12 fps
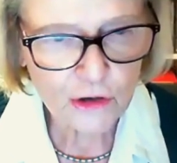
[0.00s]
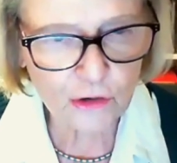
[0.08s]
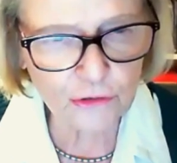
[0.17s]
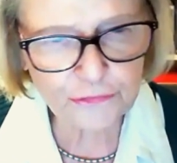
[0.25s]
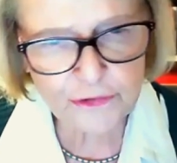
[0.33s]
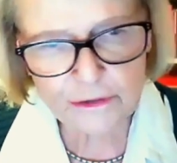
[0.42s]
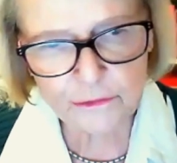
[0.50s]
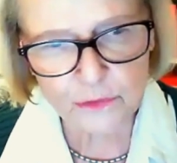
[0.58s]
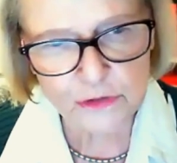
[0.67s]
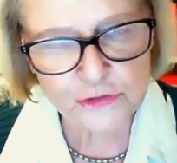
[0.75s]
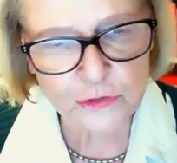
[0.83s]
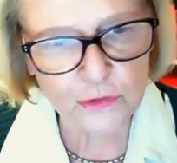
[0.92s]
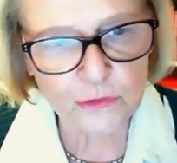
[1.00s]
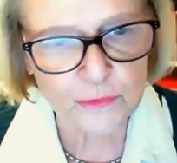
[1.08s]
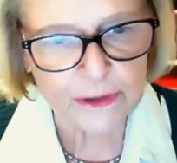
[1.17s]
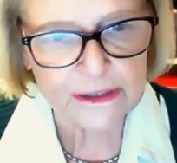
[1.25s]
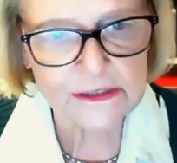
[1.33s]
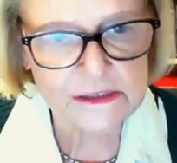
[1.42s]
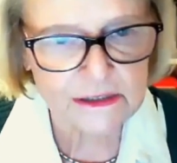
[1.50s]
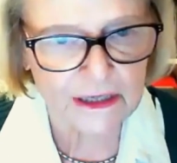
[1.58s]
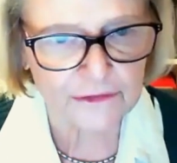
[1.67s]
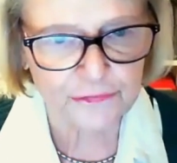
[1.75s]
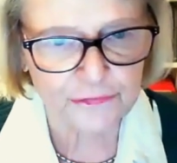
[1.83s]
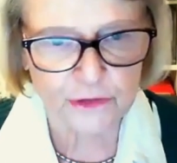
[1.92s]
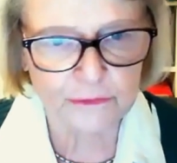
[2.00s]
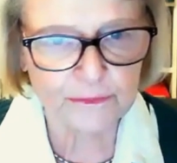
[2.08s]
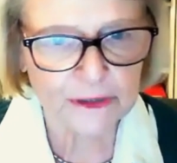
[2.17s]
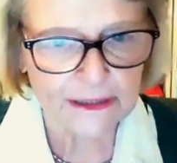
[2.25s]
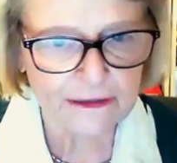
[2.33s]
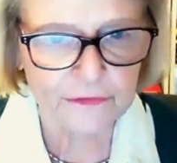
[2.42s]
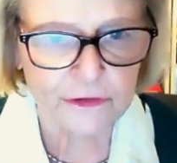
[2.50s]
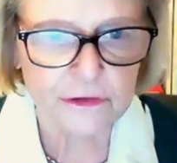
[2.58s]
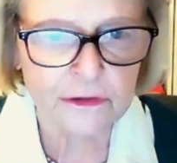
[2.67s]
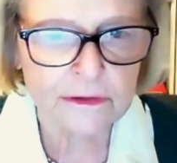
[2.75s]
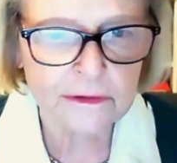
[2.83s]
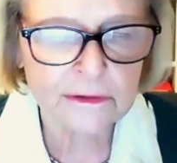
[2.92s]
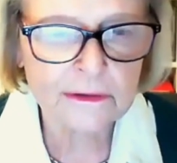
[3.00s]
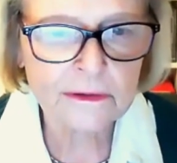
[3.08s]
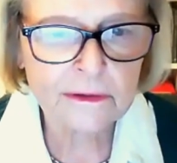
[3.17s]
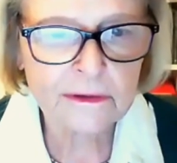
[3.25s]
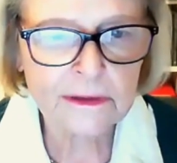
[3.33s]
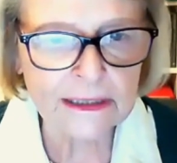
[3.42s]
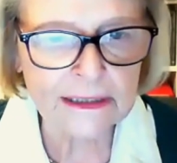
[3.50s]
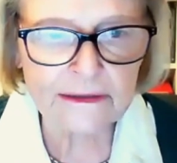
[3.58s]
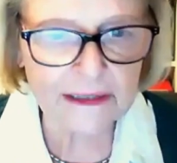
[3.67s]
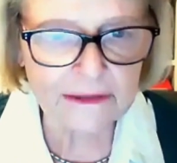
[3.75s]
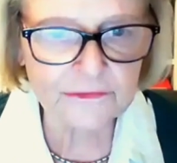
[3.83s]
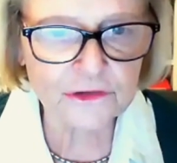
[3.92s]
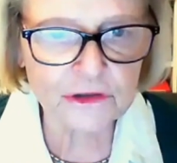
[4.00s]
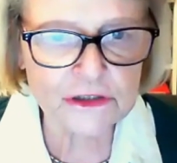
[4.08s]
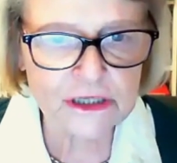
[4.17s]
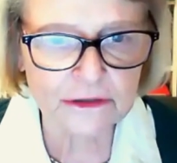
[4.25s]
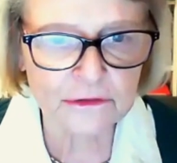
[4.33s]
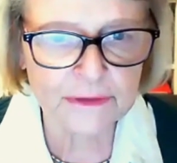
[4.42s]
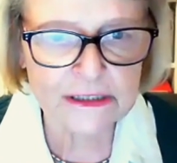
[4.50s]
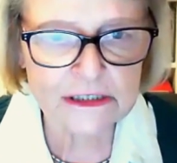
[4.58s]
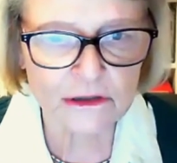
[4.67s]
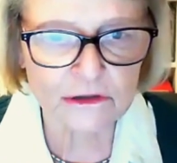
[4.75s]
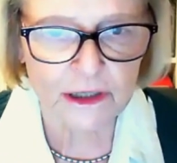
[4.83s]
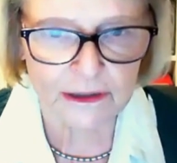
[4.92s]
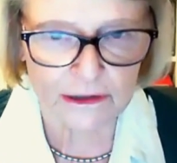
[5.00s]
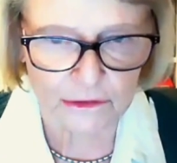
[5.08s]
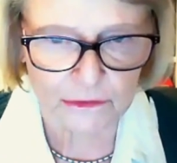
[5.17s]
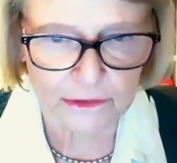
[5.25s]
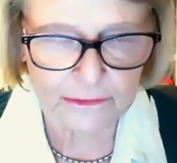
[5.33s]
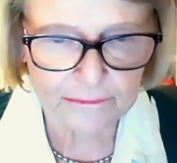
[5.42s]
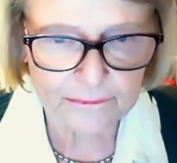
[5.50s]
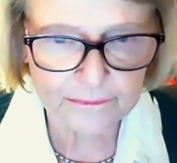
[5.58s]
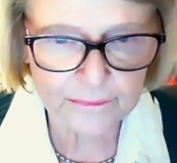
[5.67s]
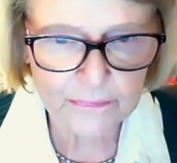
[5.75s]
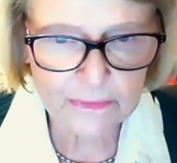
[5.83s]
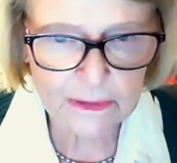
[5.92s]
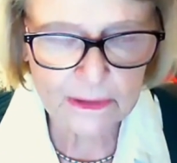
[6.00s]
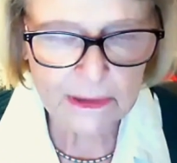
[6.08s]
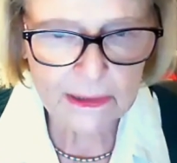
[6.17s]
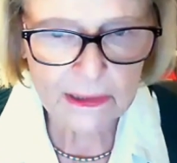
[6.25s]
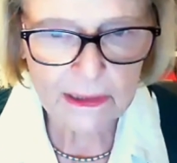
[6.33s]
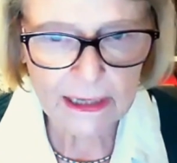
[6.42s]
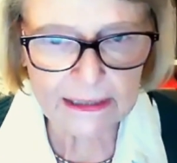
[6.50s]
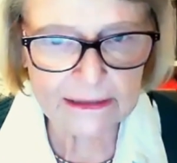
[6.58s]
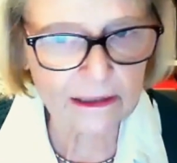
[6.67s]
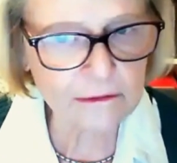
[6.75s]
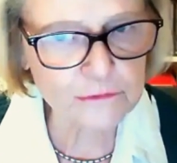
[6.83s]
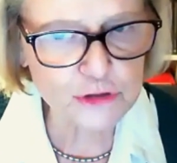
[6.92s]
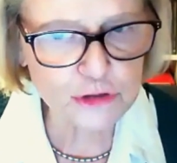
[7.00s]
Kofi was always a firm believer in intergenerational dialogue, and I'm